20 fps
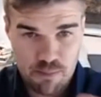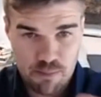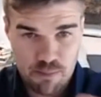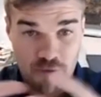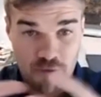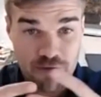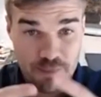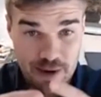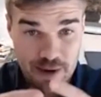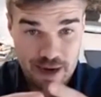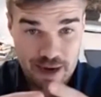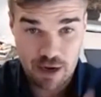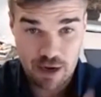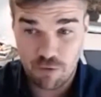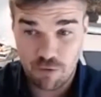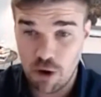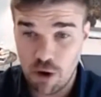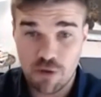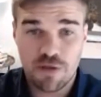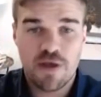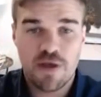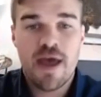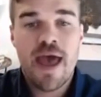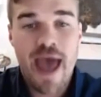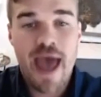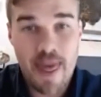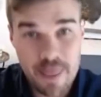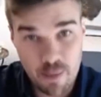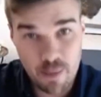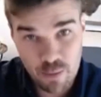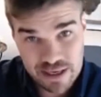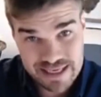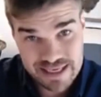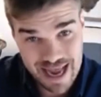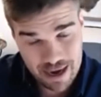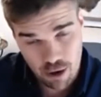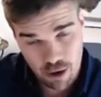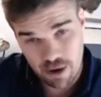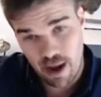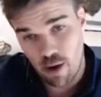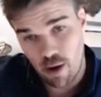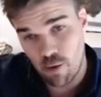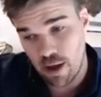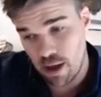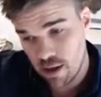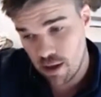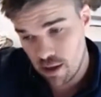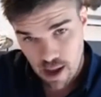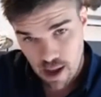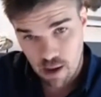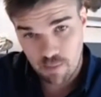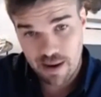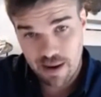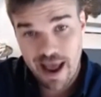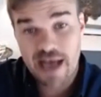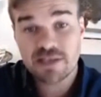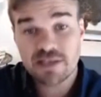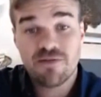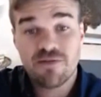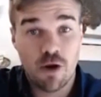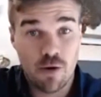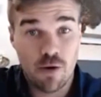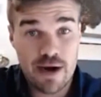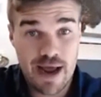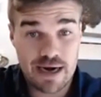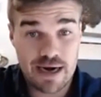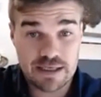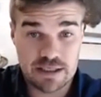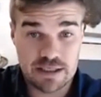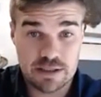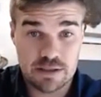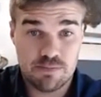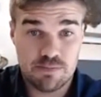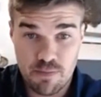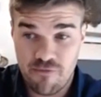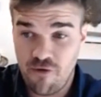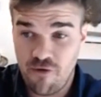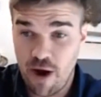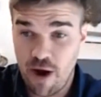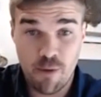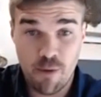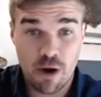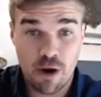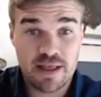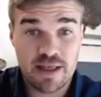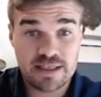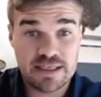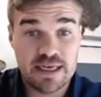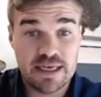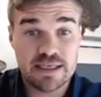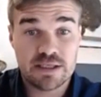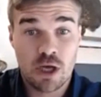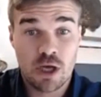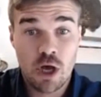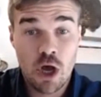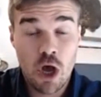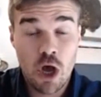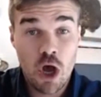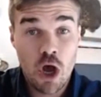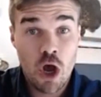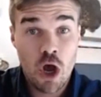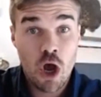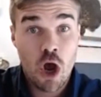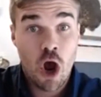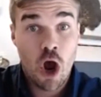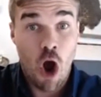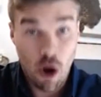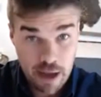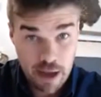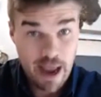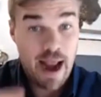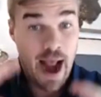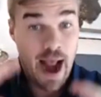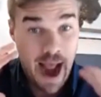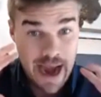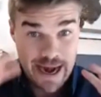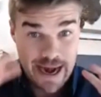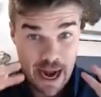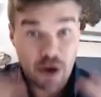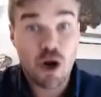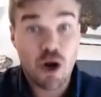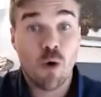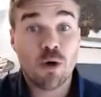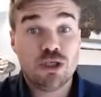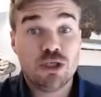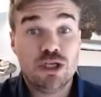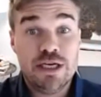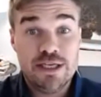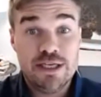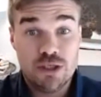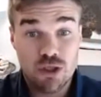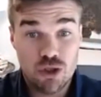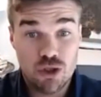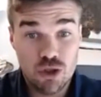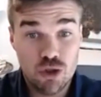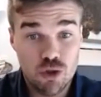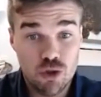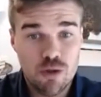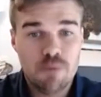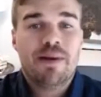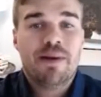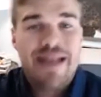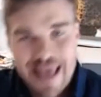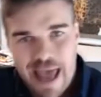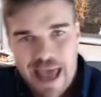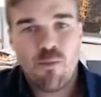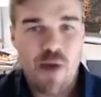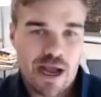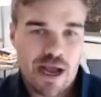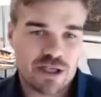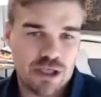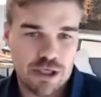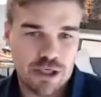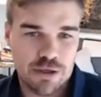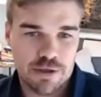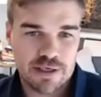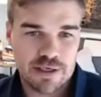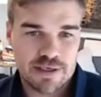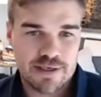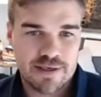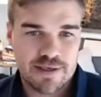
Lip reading: profitability and growth. And then we tack on our cash flow analysis framework that says, okay, I now know what you need to do, but can we actually do it?